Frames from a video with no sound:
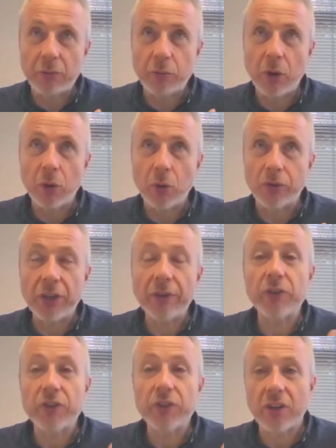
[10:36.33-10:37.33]
role
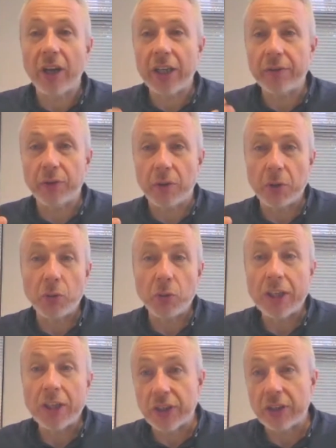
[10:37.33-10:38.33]
differs slightly from a
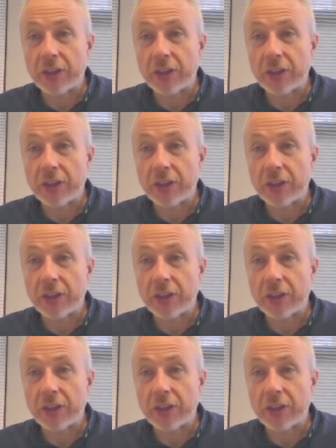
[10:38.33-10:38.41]
writer.